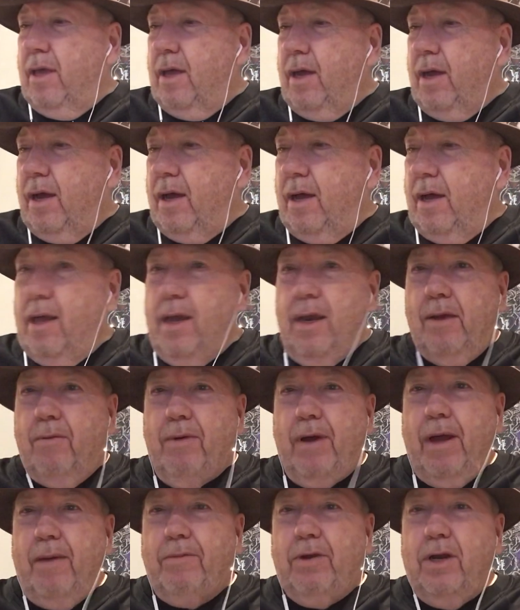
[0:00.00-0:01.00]
Uh,
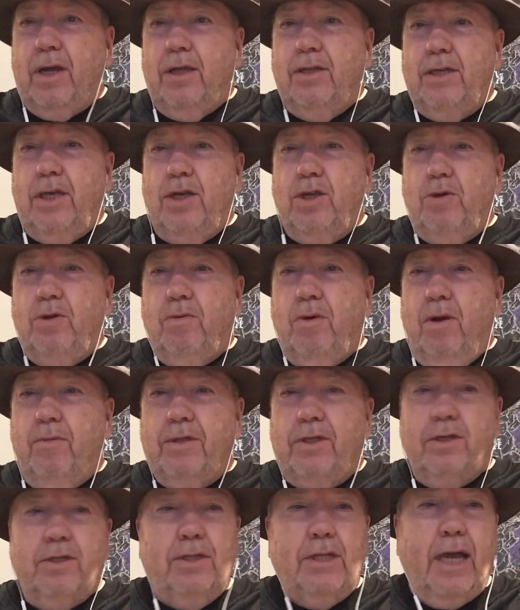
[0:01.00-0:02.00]
anyway, I'm going to continue on with
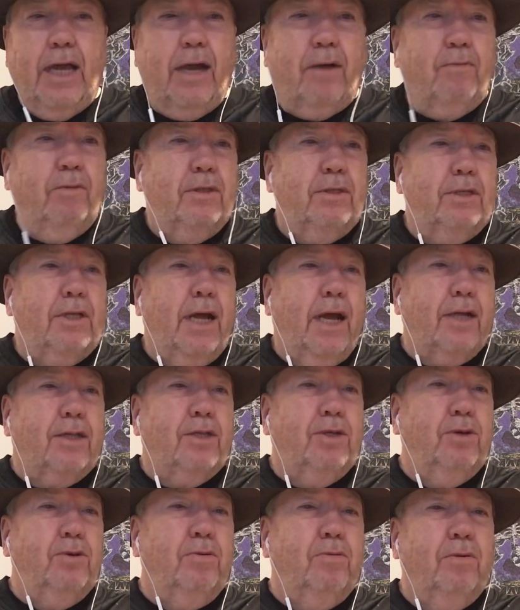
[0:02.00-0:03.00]
the stack one, stack
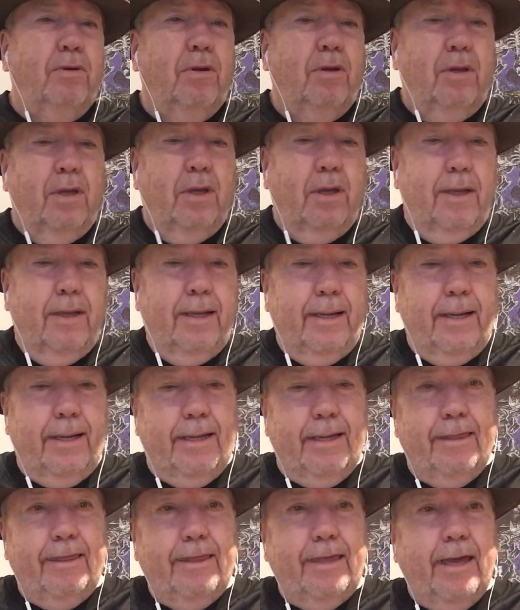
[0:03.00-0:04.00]
two
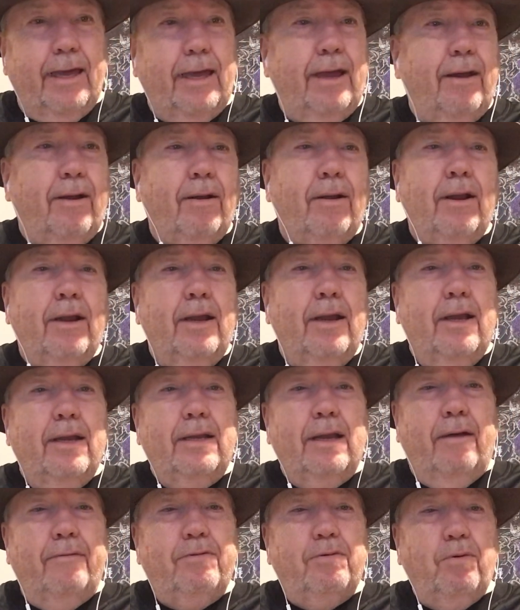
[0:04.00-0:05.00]
uh, thing here.
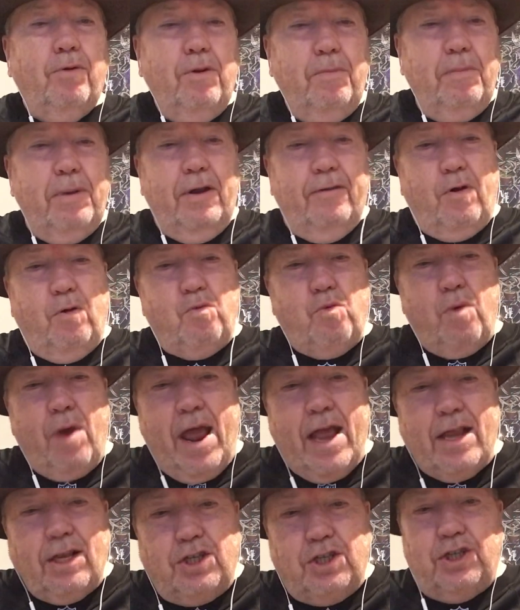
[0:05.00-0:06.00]
Now, I've thrown a bit of a
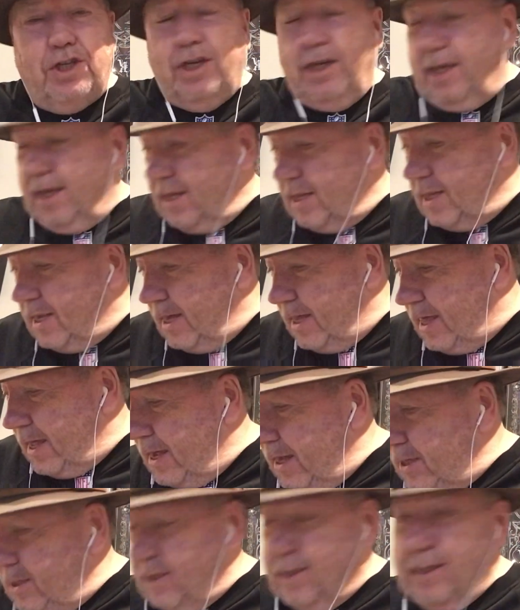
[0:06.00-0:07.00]
wrench into
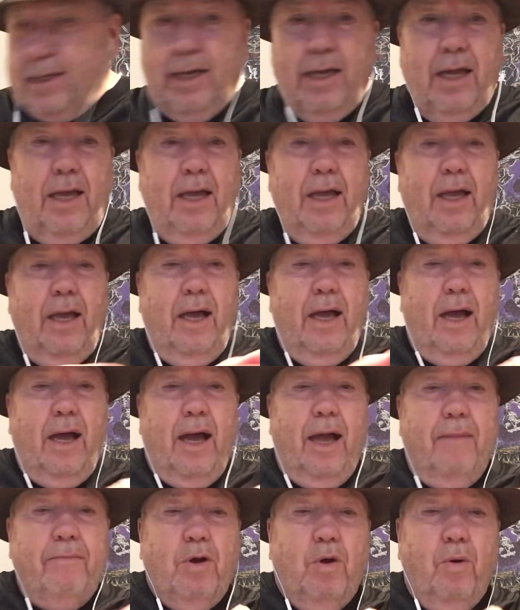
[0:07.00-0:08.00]
this.
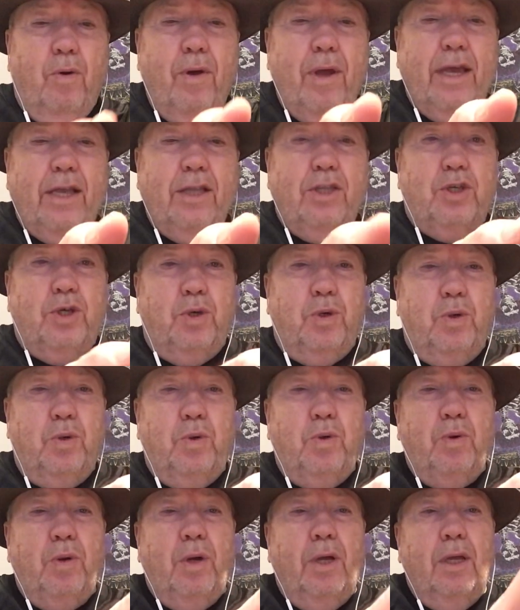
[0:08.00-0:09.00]
I'm going
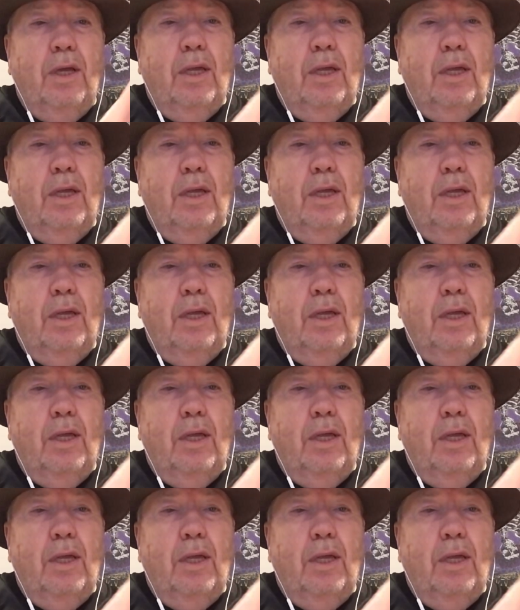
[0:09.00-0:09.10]
to